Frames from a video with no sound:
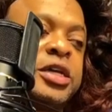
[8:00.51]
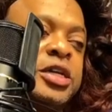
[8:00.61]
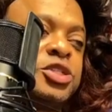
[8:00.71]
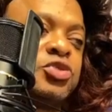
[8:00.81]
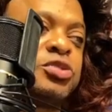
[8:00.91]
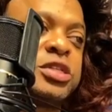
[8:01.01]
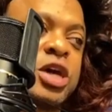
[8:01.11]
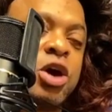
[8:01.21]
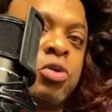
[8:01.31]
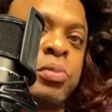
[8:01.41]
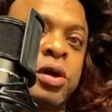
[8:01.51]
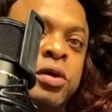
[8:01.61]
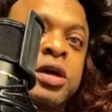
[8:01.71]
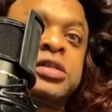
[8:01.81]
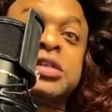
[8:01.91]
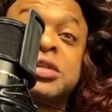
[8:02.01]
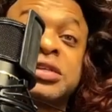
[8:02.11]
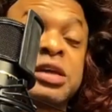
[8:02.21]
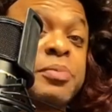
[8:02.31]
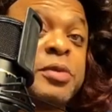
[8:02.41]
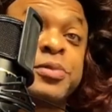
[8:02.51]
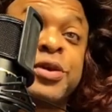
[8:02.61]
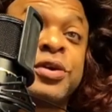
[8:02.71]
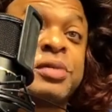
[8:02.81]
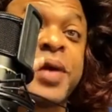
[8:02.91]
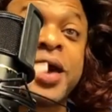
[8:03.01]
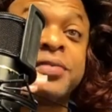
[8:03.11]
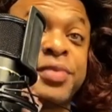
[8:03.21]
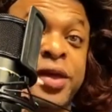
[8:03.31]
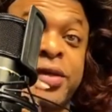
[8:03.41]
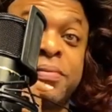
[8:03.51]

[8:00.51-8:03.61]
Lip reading: induced coma? Because some people don't come out of that.